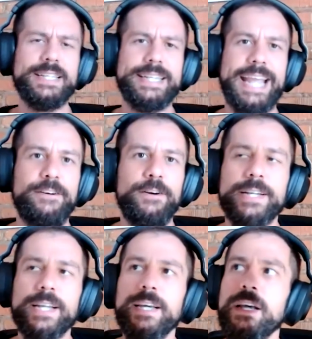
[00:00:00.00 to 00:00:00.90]

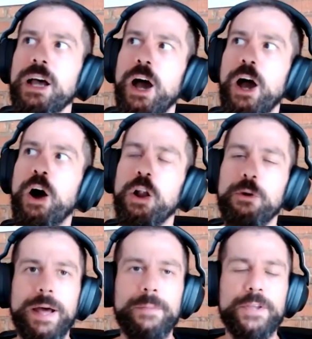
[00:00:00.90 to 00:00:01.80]
scattered all
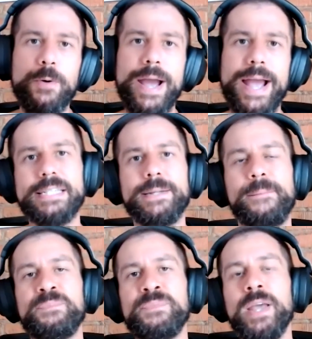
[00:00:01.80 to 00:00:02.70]
around the US.
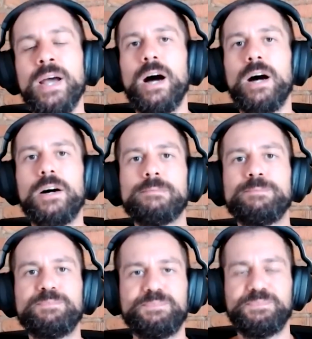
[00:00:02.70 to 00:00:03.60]

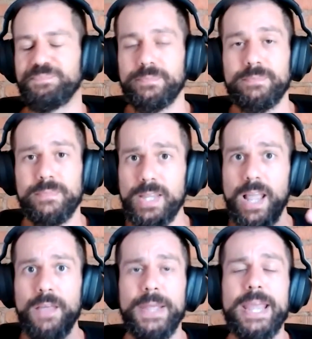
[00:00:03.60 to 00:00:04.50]

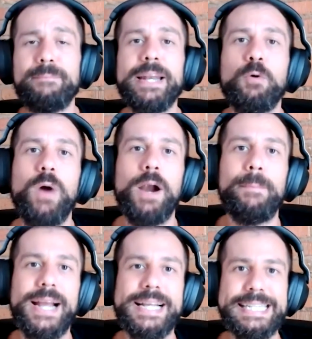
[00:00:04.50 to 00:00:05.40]
They have been acquired
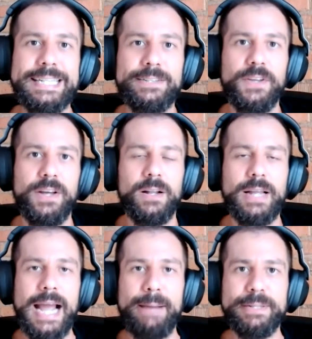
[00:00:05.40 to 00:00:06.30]
by Citadel
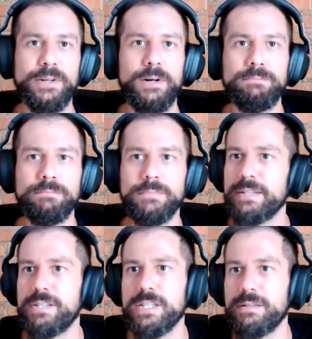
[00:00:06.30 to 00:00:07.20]
Capital.
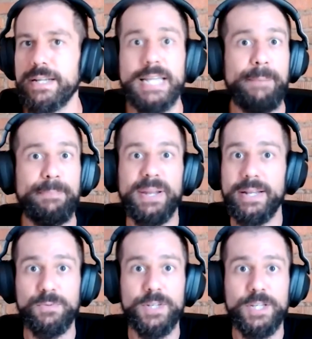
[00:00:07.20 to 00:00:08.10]
It's
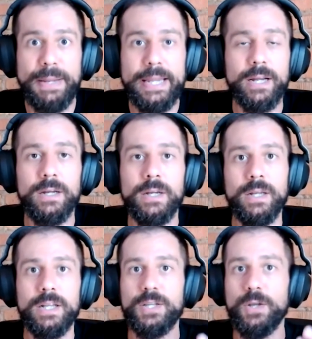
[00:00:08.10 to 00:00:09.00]
happening as we speak.
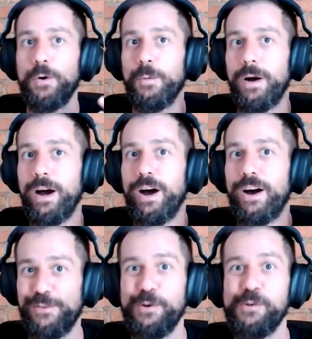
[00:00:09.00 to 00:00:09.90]
So
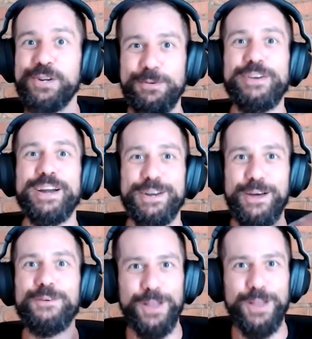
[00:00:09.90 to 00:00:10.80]
of course we've got
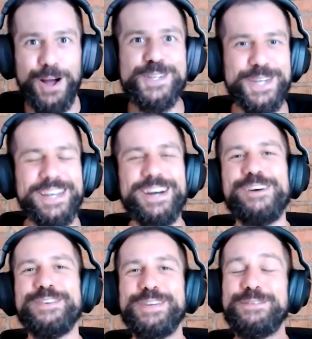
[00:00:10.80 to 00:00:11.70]
another launch
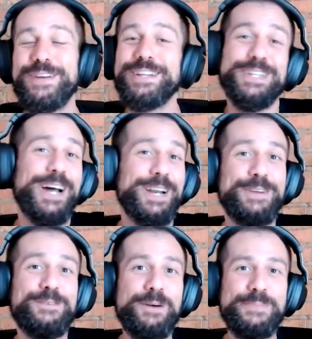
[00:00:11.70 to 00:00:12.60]
of it's not a
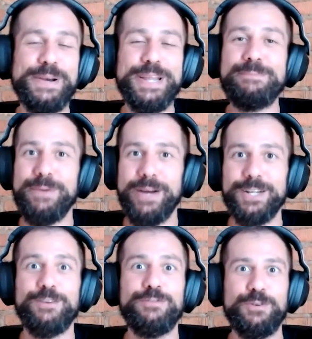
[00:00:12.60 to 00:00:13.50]
new company,
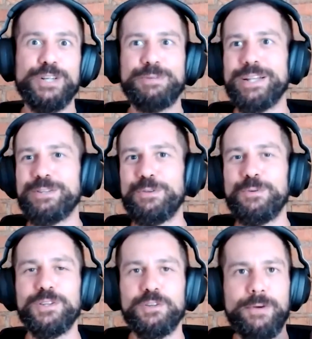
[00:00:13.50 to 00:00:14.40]
but of course we had to do
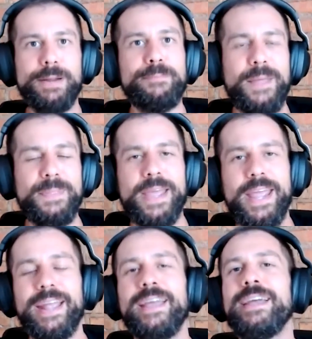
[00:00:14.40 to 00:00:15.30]
all the
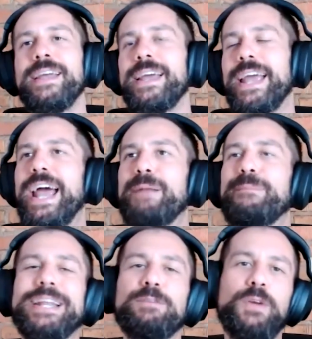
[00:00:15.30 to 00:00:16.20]
rebranding and
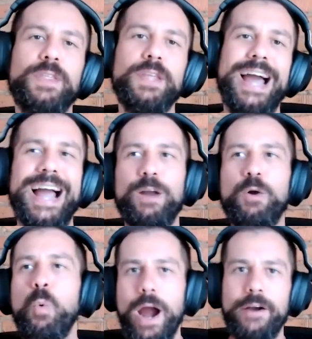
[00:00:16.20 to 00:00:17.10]
meet with the
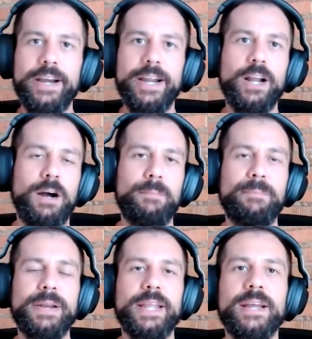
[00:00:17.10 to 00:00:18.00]
acquiring
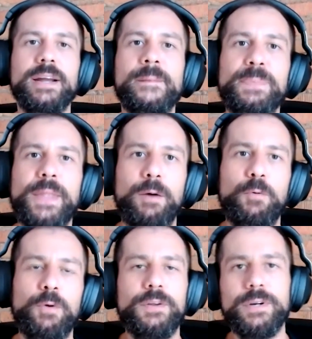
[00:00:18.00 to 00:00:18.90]
company,
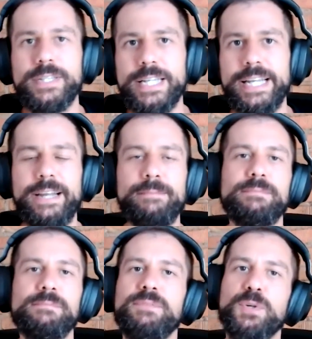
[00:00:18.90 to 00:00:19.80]
with their
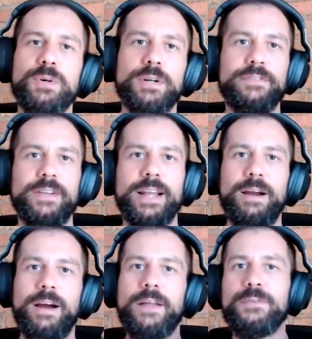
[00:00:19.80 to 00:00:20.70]
team, sort of like
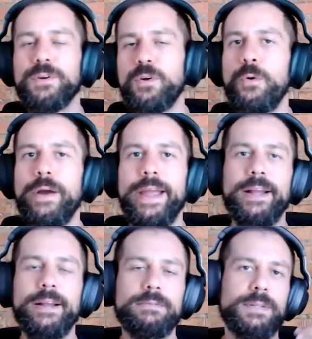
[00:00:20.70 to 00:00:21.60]

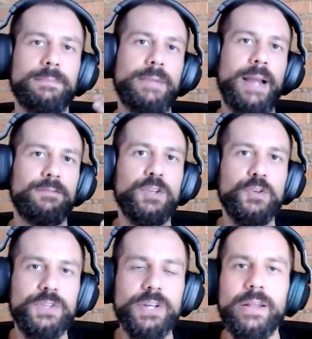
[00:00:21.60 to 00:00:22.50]
undergoing some kind of
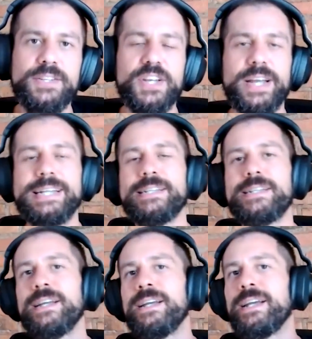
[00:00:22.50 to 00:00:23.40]
due
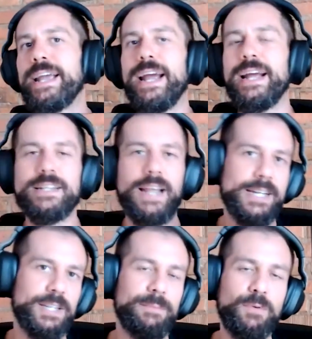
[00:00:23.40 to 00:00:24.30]
diligence and
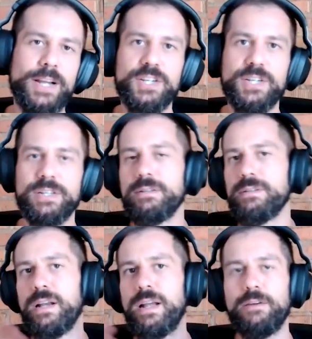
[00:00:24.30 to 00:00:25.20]
ask some
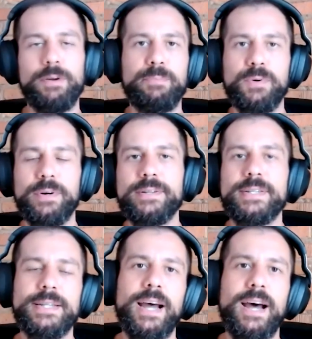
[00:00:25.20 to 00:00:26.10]
questions, or like report and
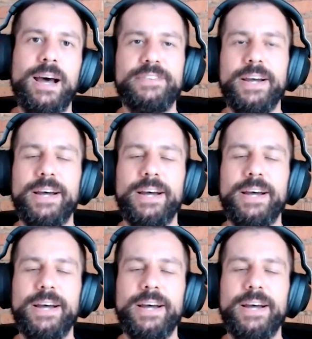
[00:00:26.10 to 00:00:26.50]
stuff,